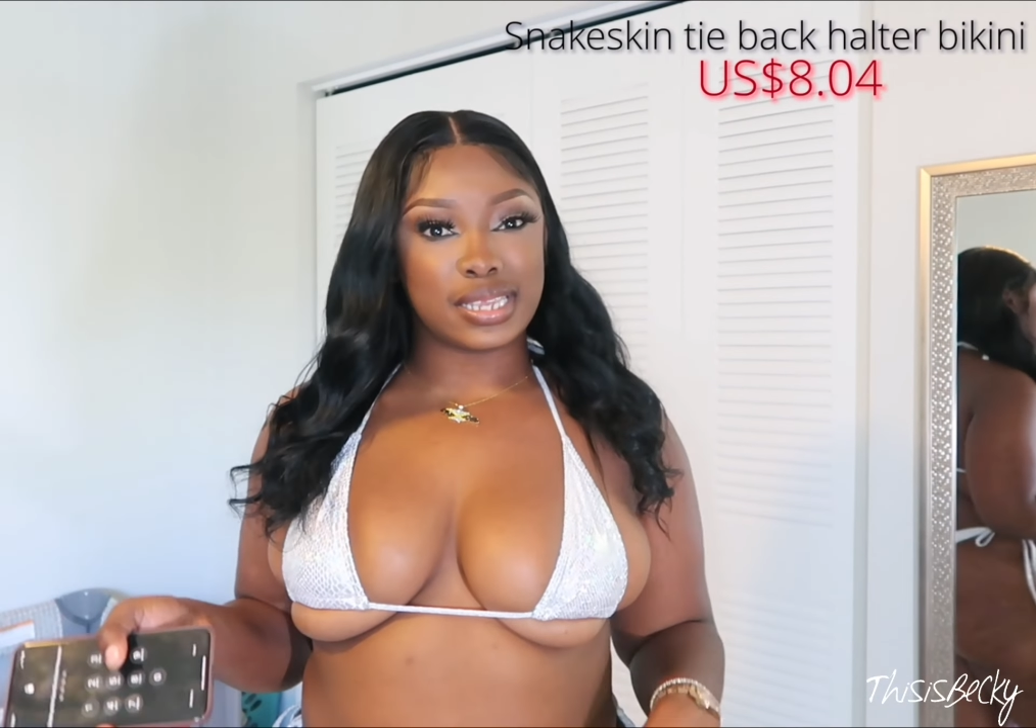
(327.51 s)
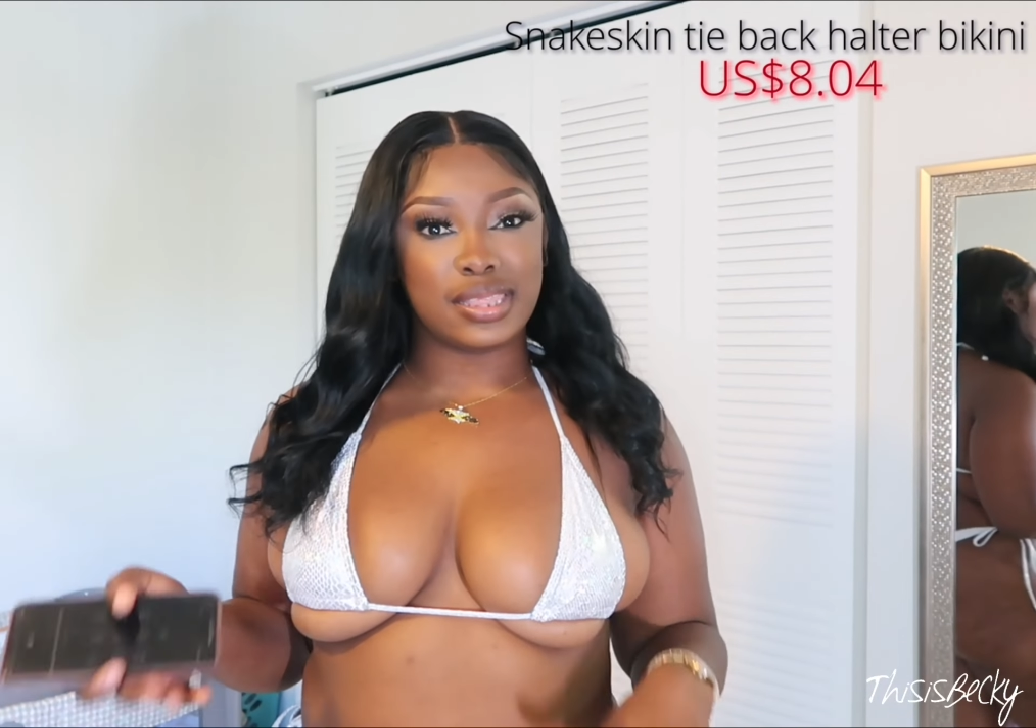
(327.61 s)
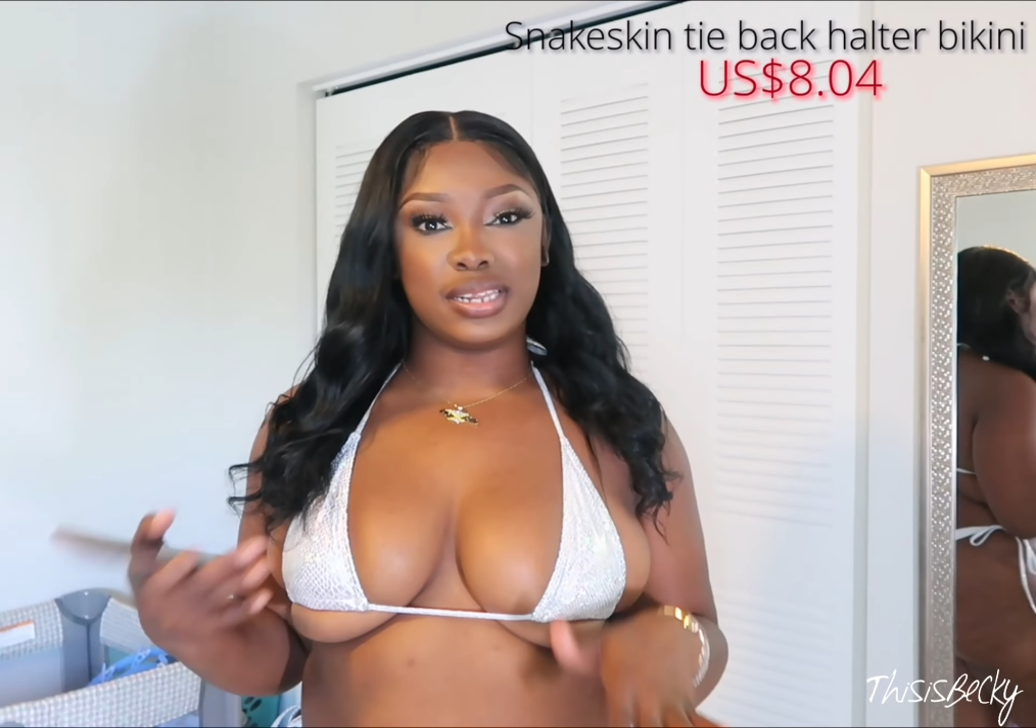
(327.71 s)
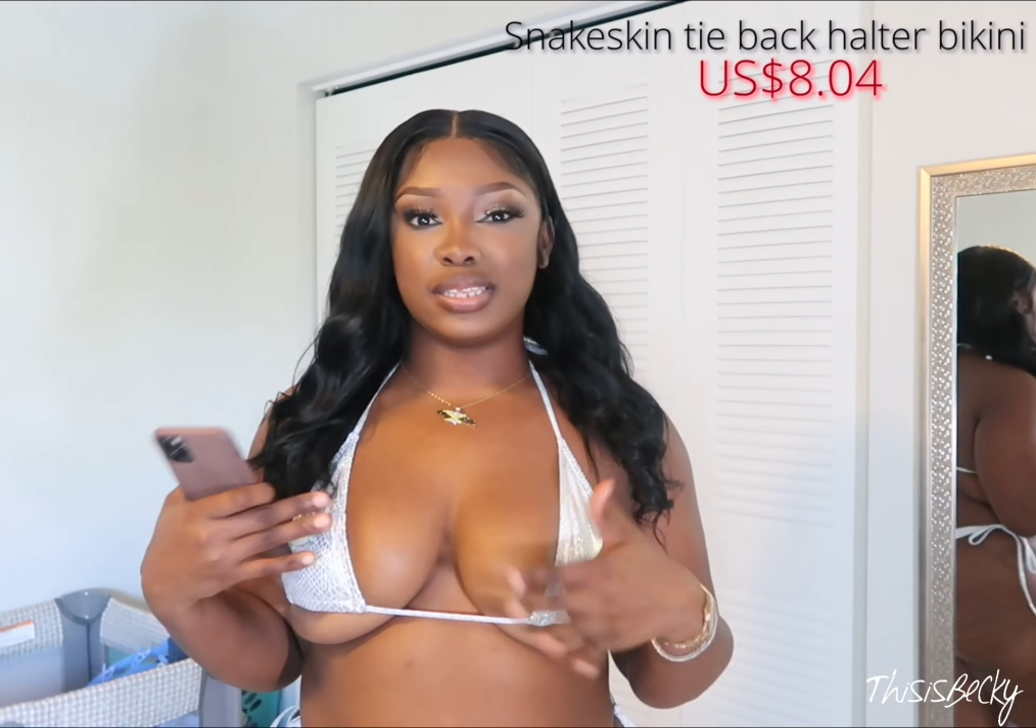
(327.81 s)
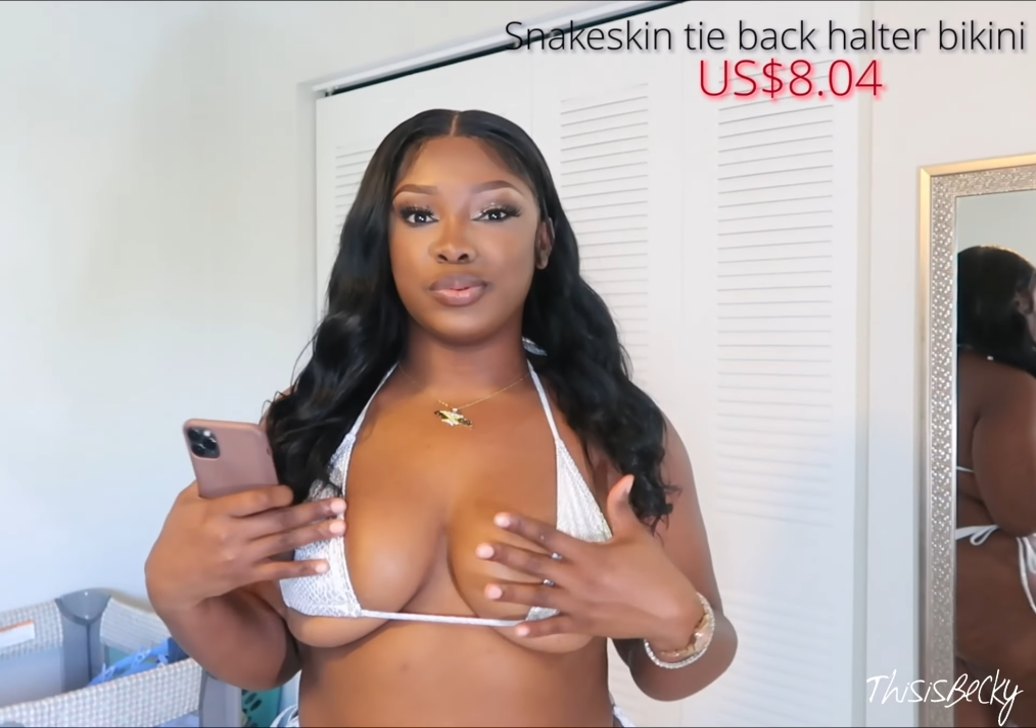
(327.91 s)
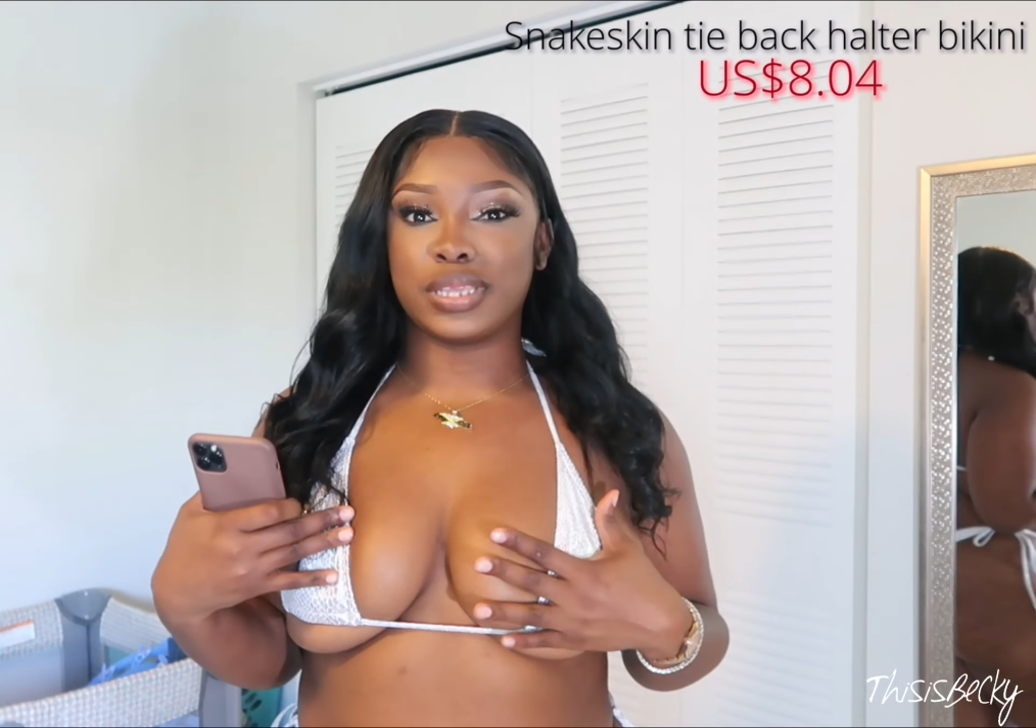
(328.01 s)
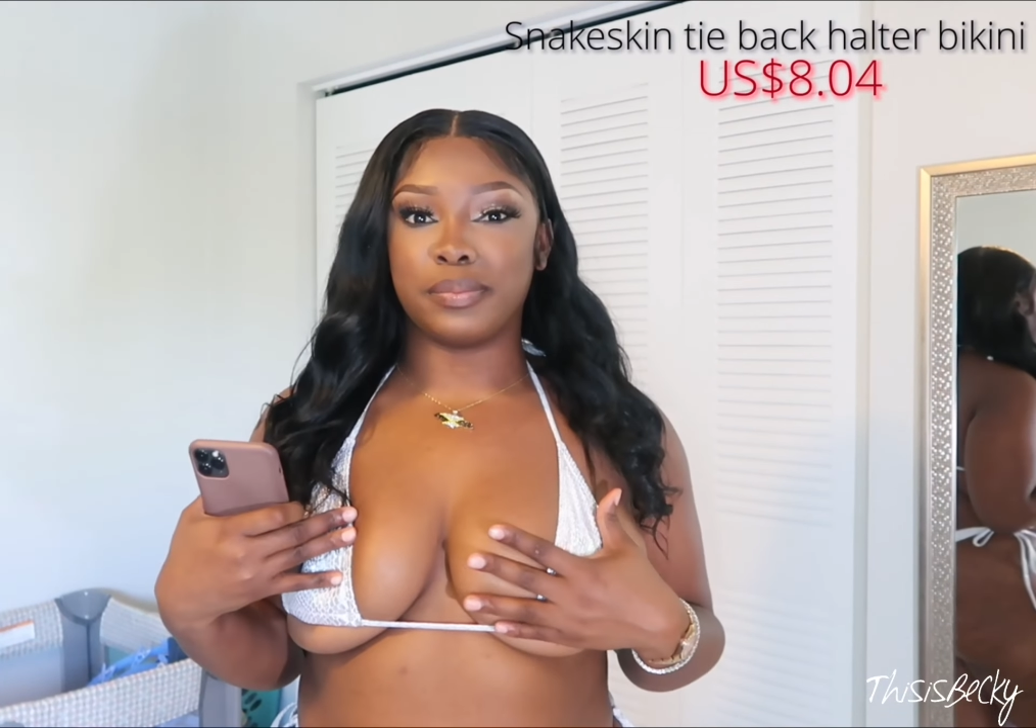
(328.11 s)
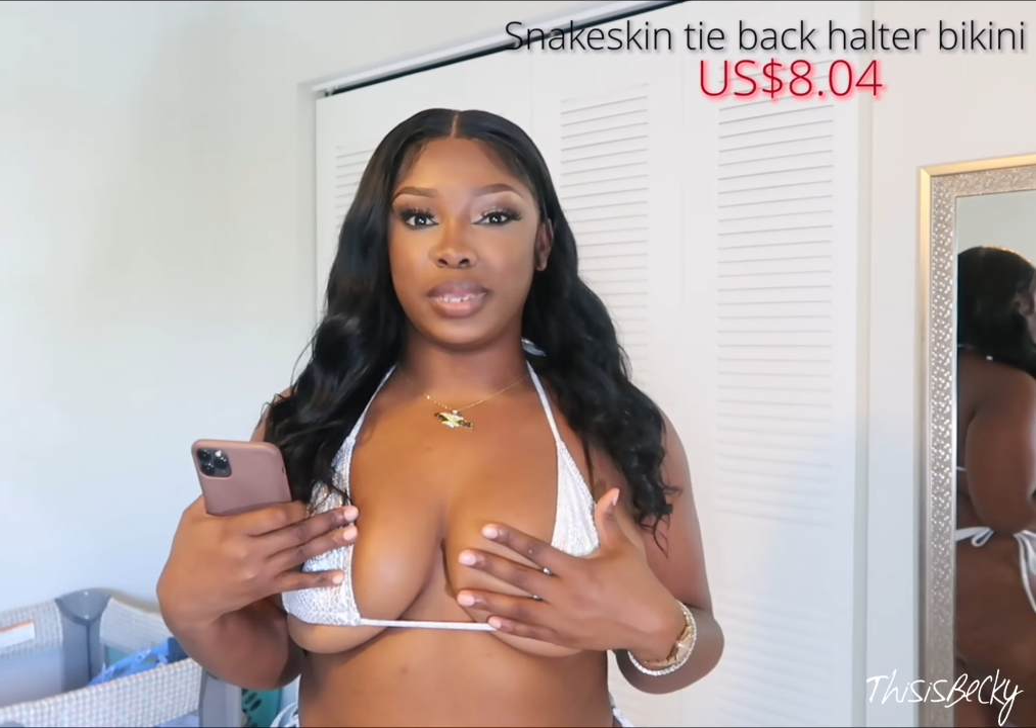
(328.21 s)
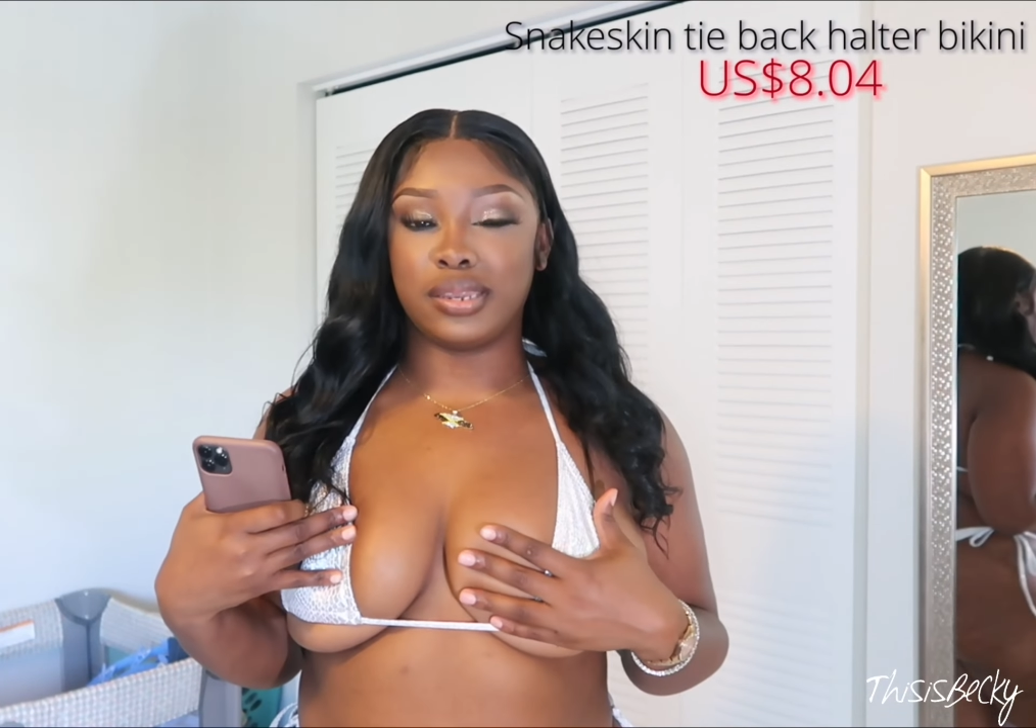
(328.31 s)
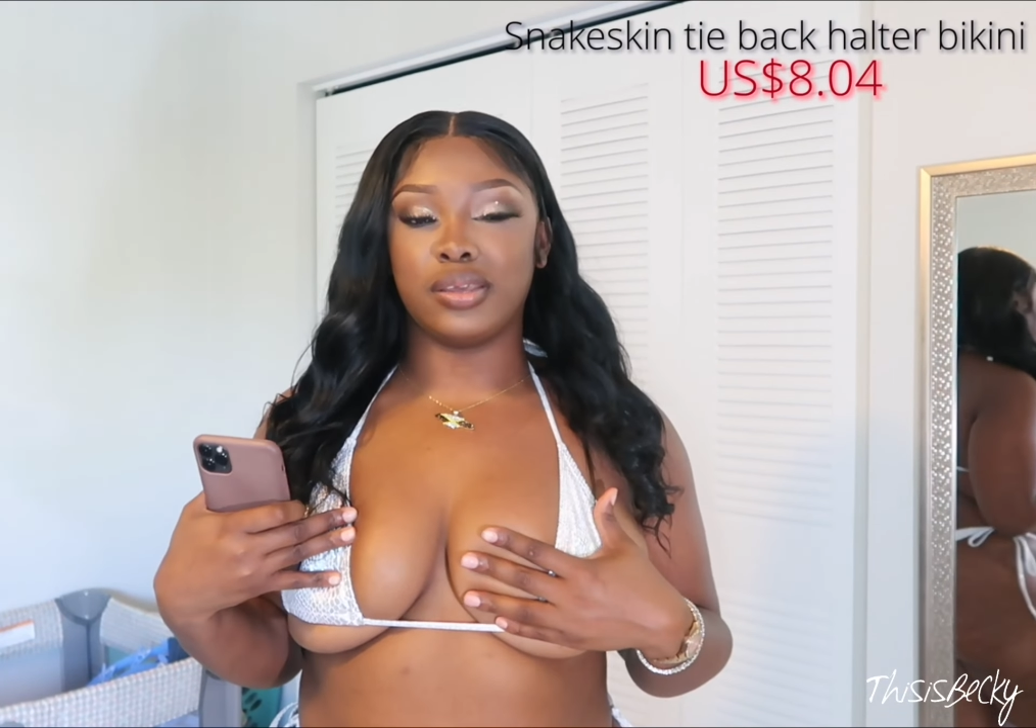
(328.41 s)
I think this was a
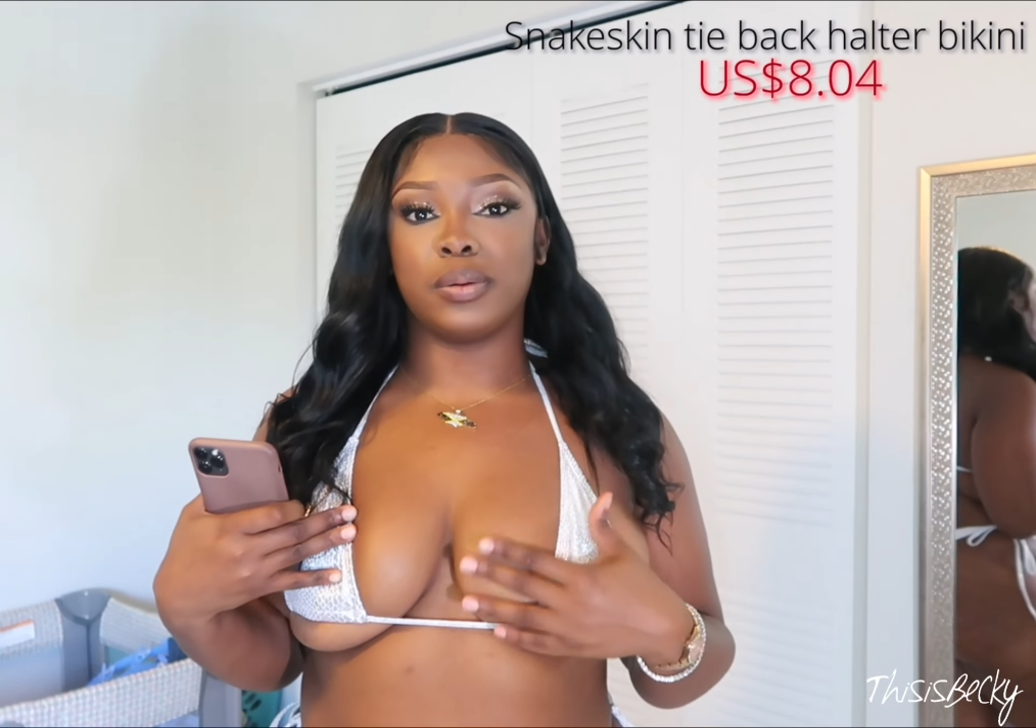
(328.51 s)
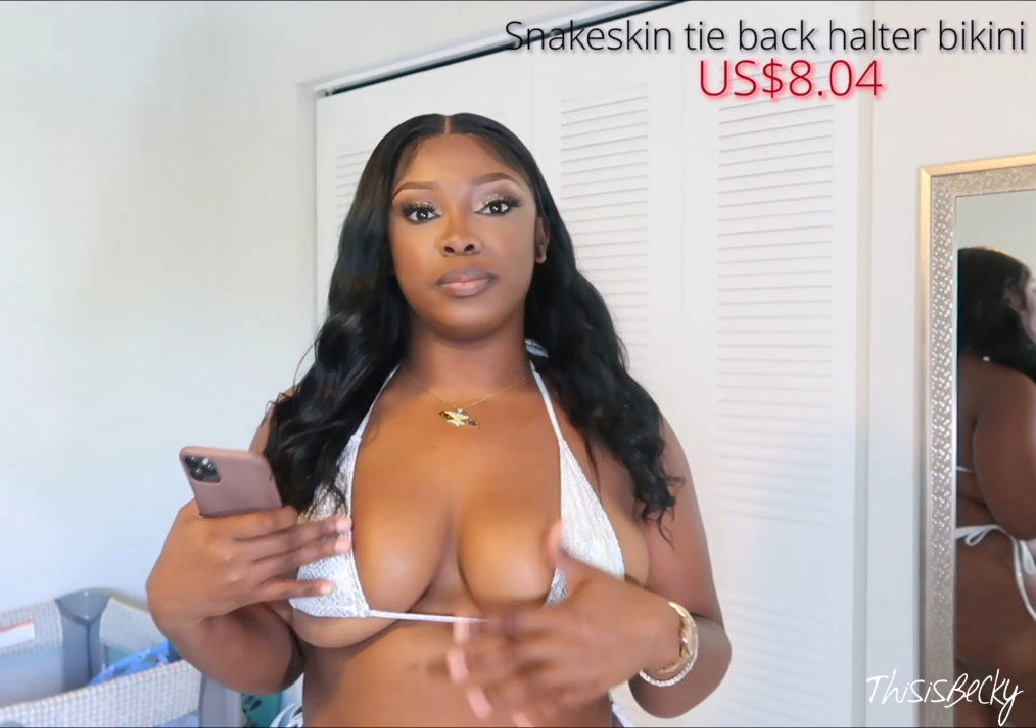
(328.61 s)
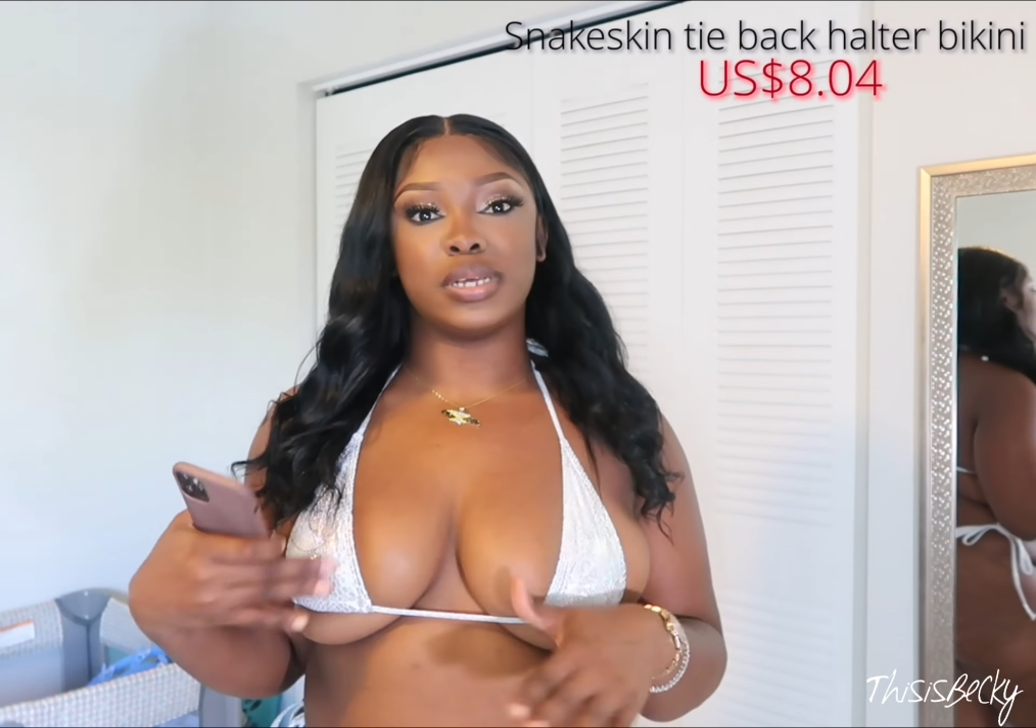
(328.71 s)
medium,